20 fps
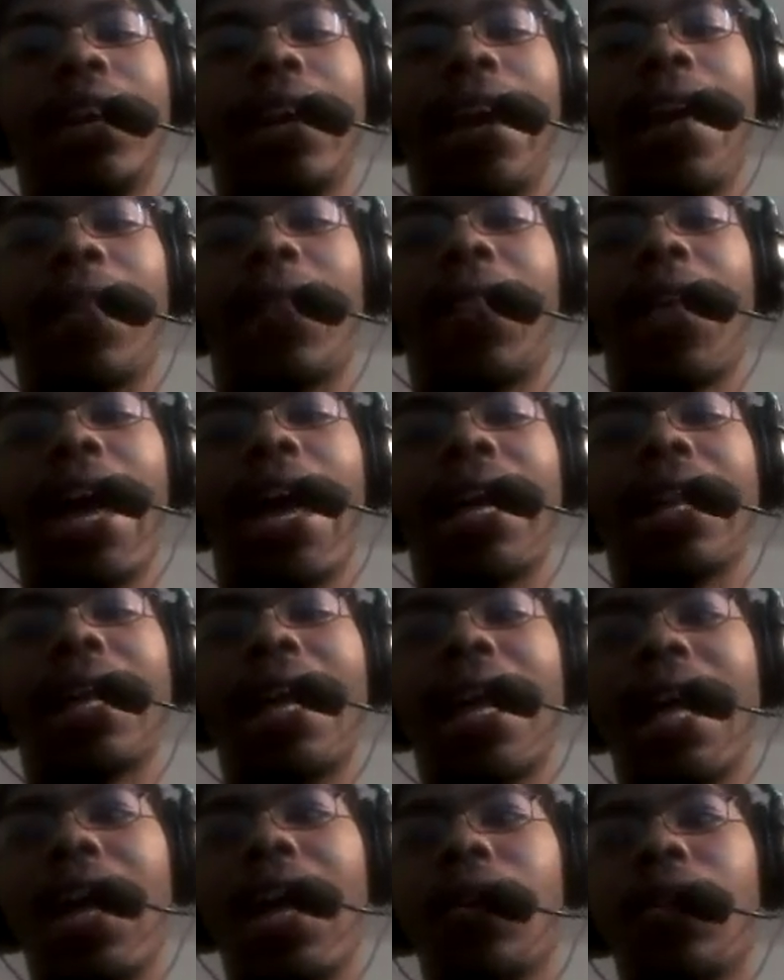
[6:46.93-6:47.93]
and that
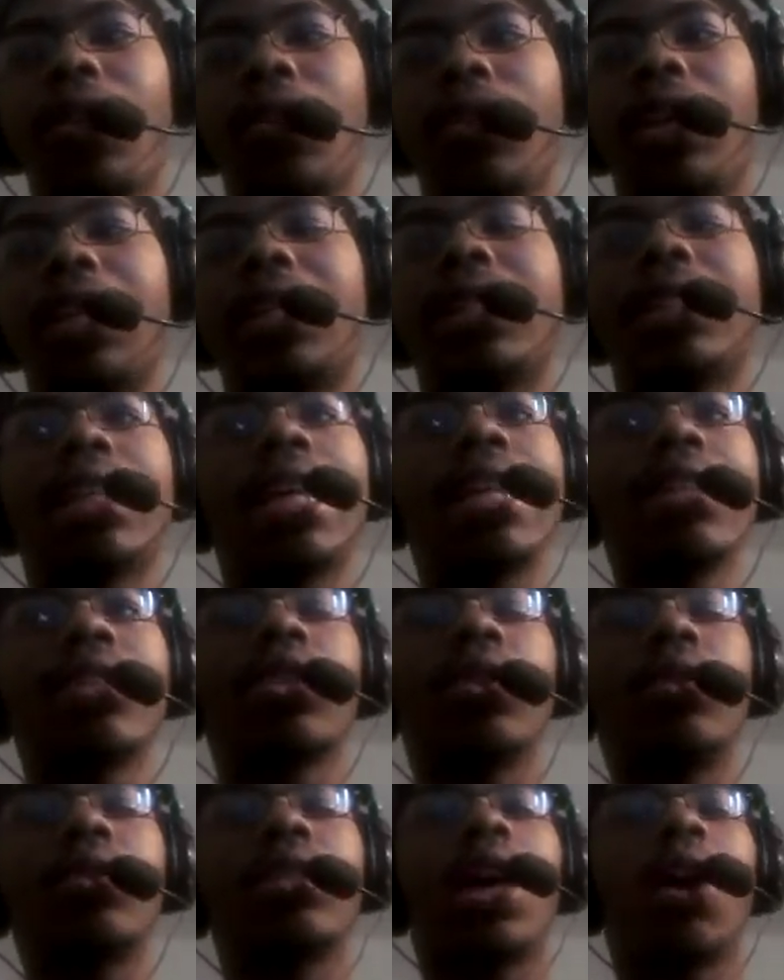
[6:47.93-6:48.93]
the
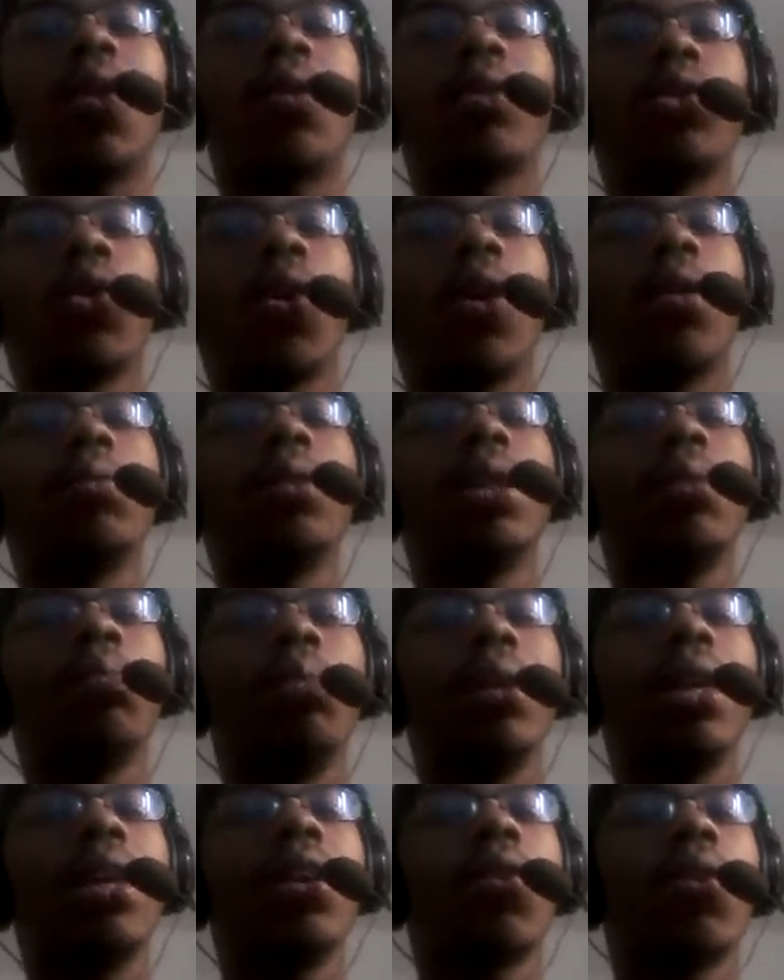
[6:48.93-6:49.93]
censors that will normally
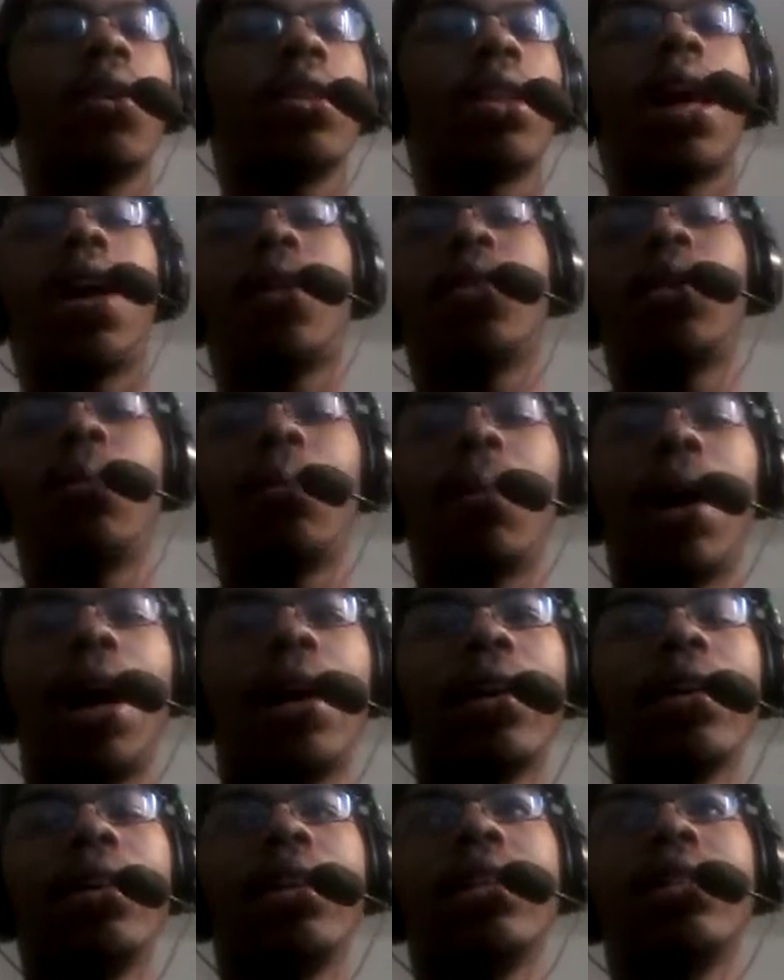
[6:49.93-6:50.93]
be on other
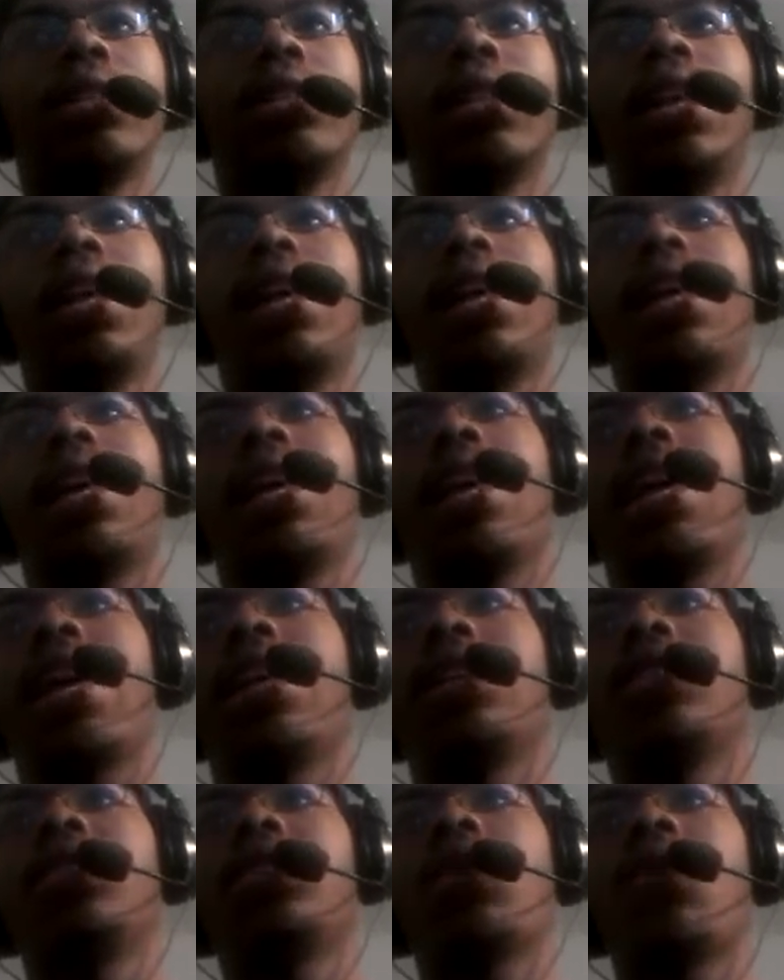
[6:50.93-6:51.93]
mangas
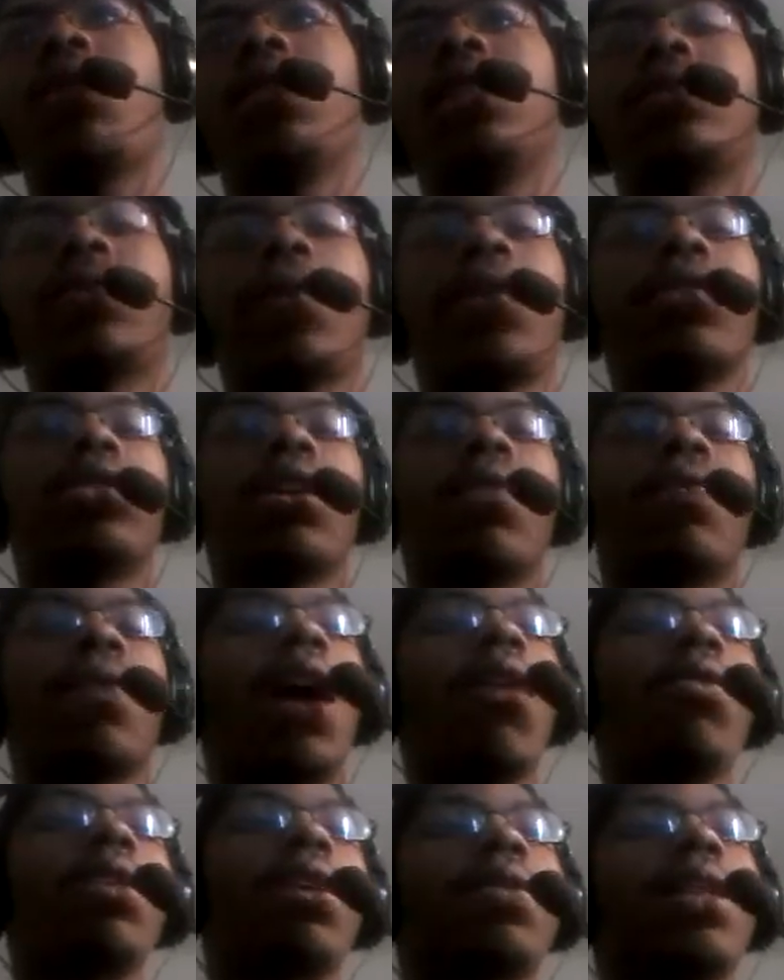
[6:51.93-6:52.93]
and shonen. First off, I
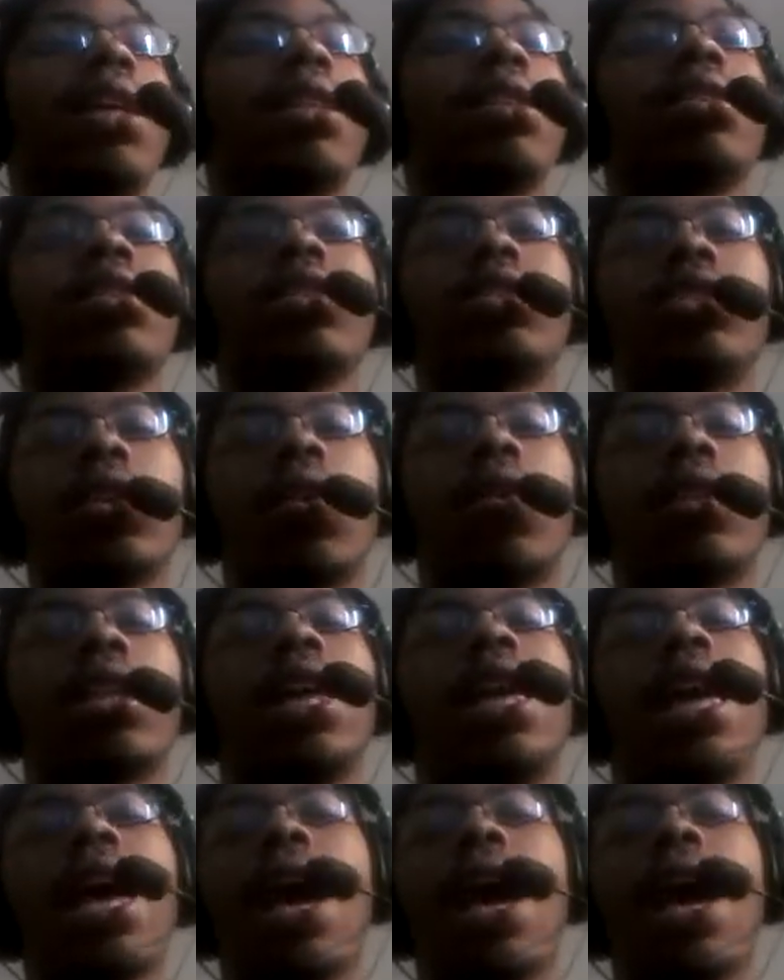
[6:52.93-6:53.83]
don't even think this is shonen.